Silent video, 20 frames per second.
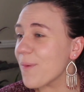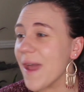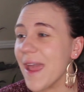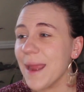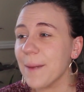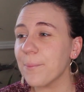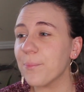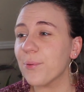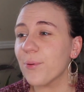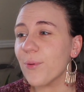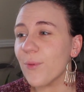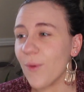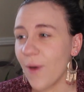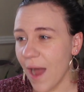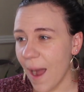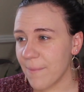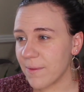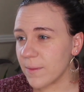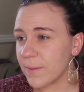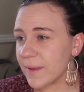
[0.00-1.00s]
It
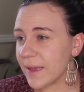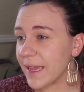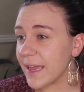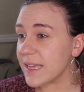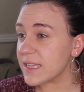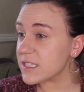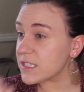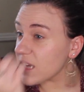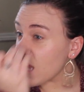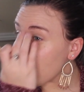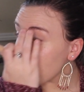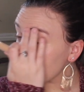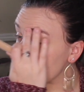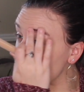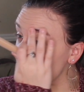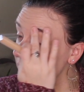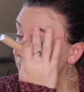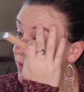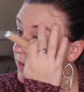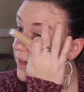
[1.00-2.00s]
probably is not
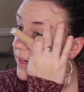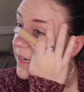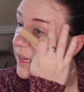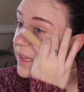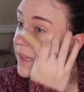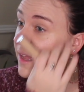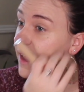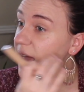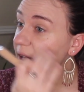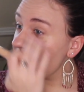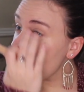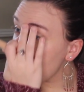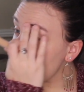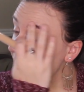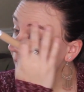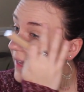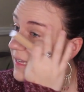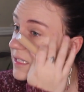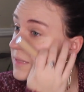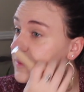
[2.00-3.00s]
covering
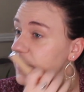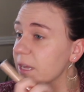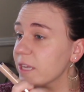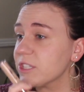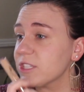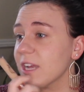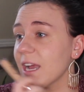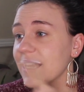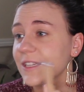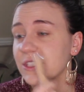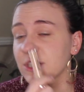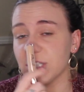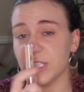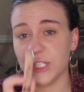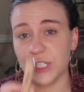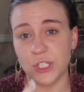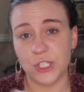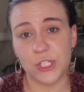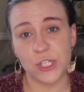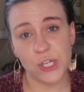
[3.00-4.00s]
as much as it
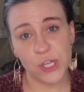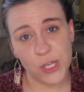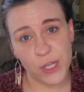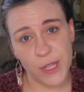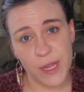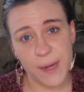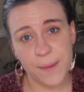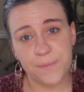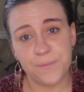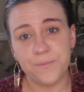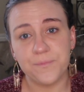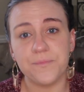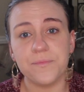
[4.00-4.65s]
should